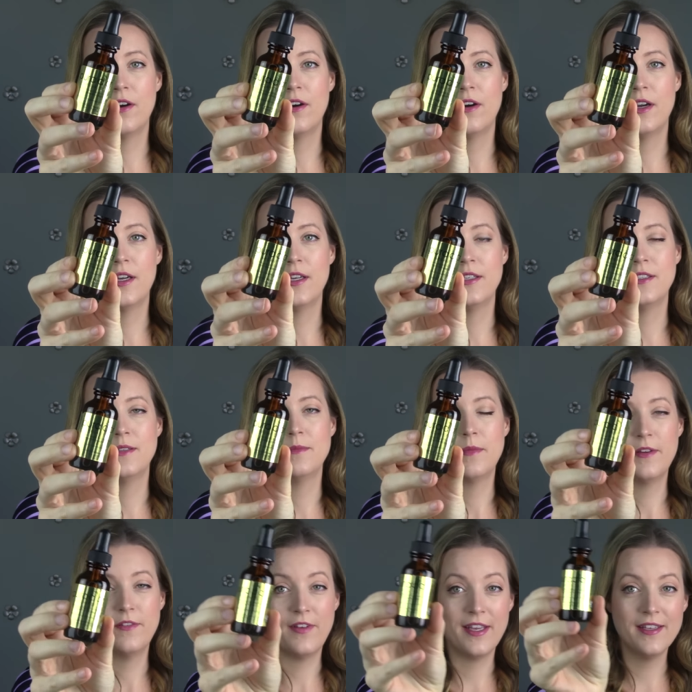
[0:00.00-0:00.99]
on
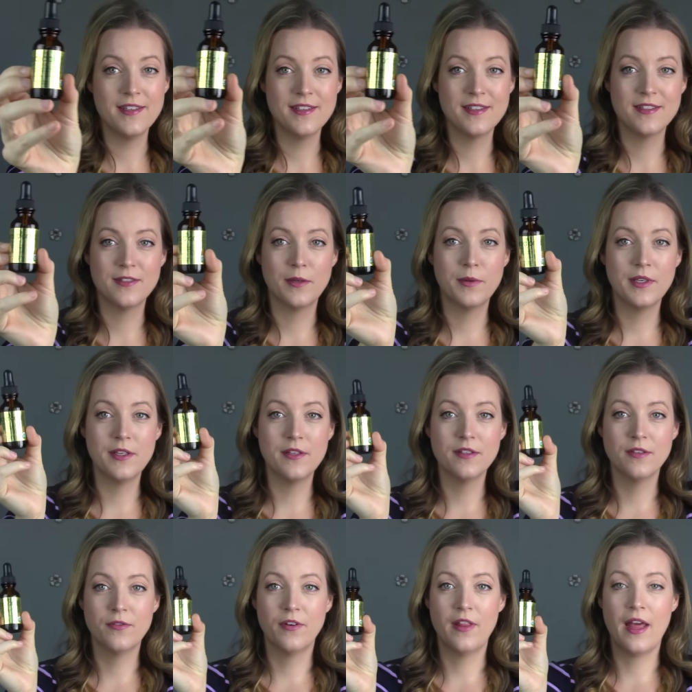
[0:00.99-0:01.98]
my face, so I wouldn't use
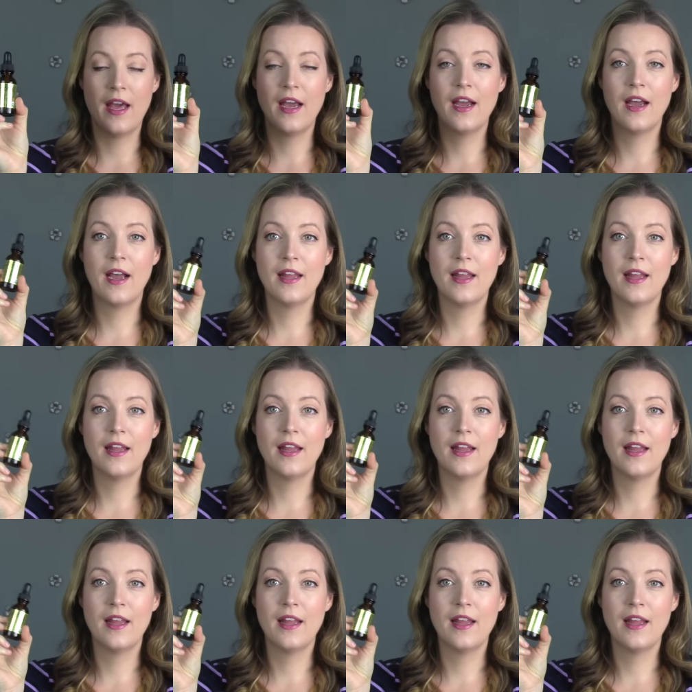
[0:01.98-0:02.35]
it for that.